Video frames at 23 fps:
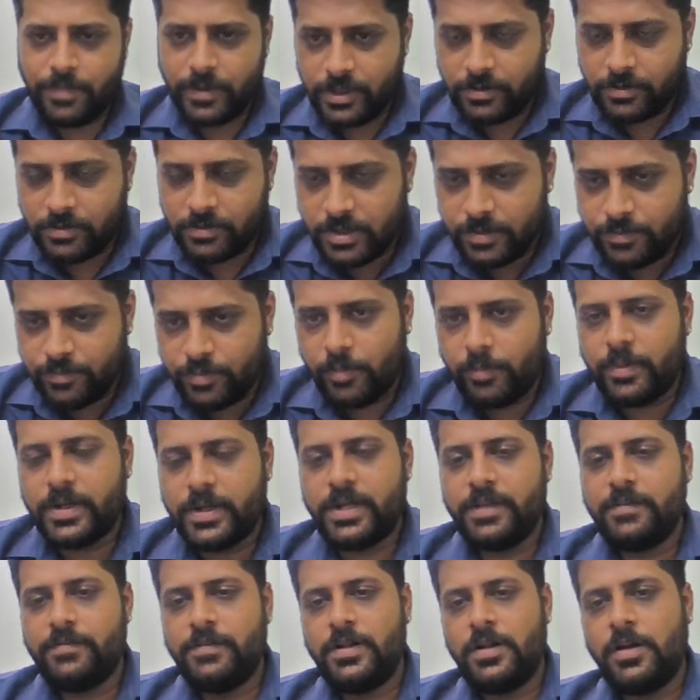particular
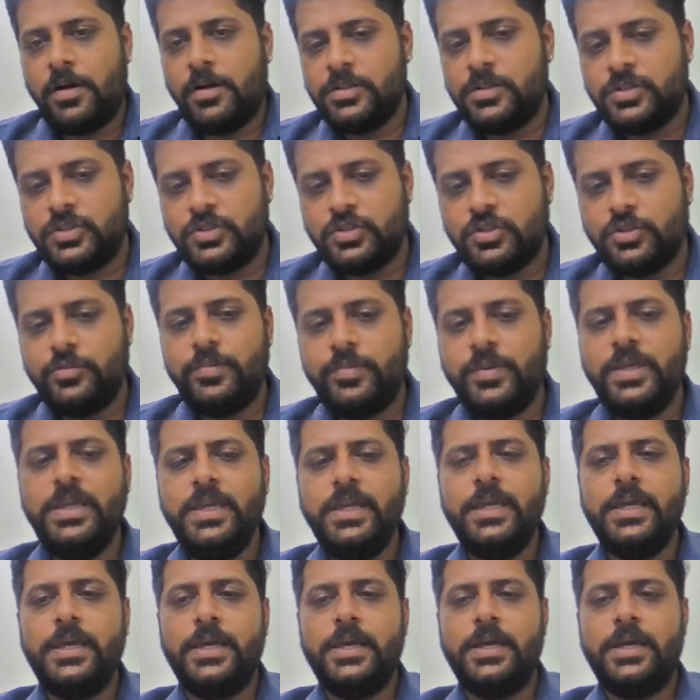property will also be